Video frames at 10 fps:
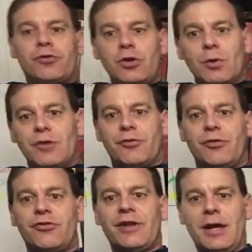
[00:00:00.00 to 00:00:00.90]
to you is
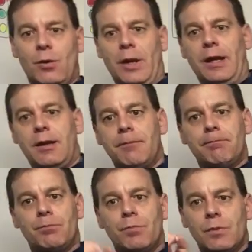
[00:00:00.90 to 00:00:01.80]
to stay awake.
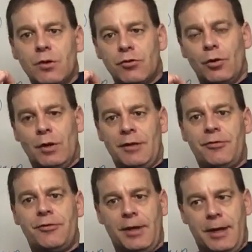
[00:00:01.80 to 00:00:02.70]
So let's
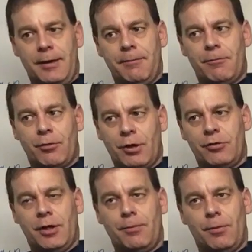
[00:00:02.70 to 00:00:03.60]
say, for
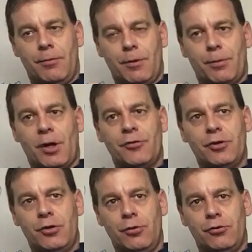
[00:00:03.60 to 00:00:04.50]
example, the
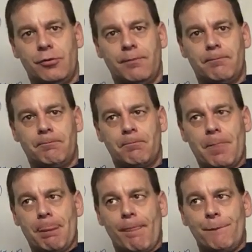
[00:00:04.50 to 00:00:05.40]
prosecution
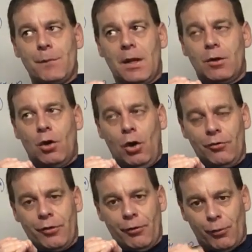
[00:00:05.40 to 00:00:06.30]

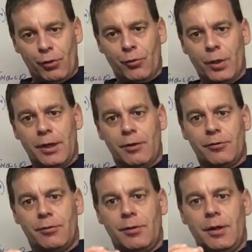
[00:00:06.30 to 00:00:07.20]
calls their first
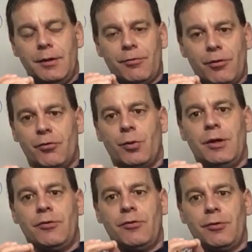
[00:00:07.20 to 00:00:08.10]
witness, and the first
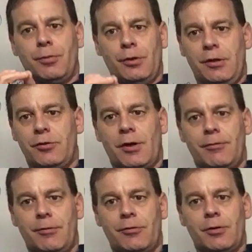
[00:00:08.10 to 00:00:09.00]
witness is a police
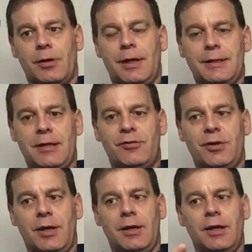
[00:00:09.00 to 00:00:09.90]
officer. And they
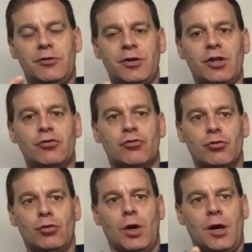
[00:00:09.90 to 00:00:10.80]
say, isn't it
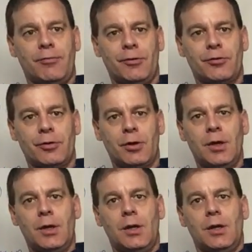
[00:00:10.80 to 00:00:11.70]
true, officer,
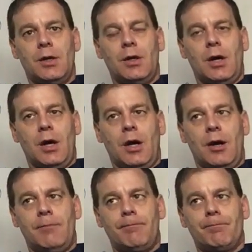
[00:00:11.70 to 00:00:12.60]

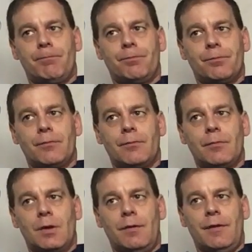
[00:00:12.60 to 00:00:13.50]

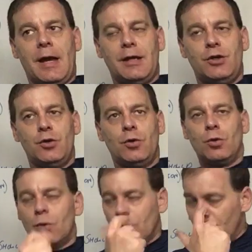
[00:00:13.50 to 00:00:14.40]
that
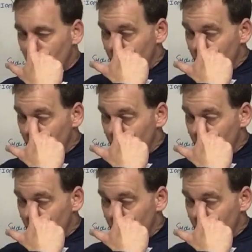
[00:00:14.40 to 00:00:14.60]
you